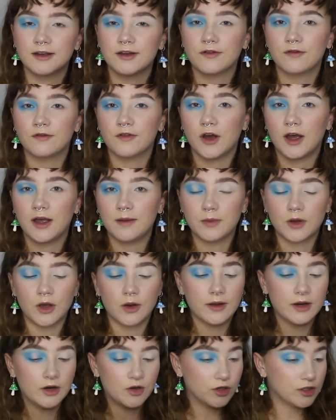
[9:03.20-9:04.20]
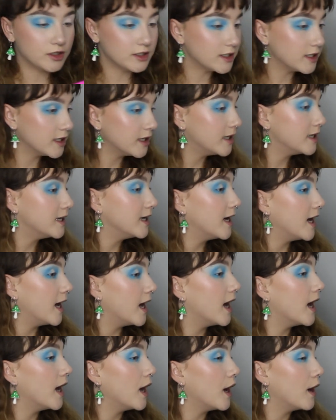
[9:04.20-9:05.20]
vibe going on.
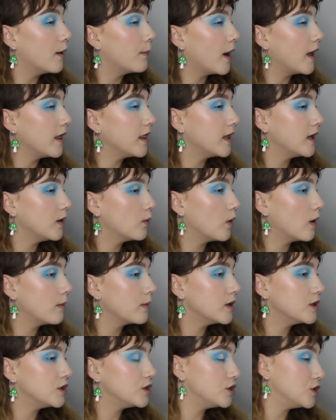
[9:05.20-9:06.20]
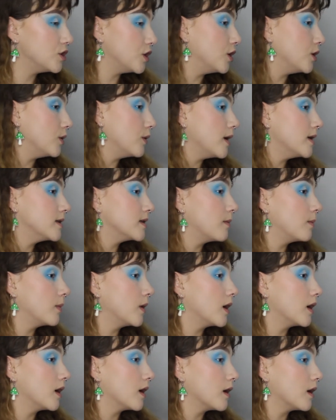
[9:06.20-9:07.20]
I think what I'm going to do is I'm
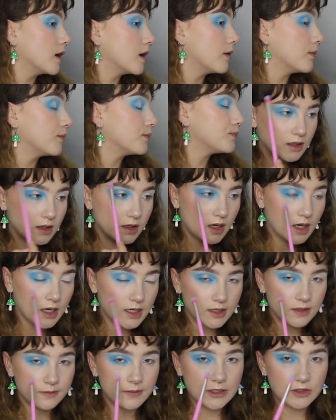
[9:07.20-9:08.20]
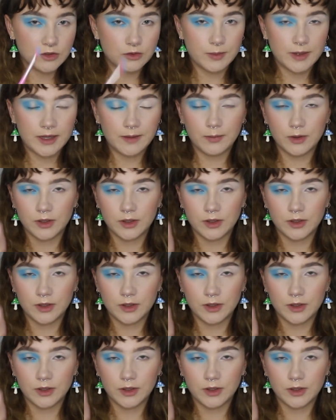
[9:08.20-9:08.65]
going to cut the middle bit,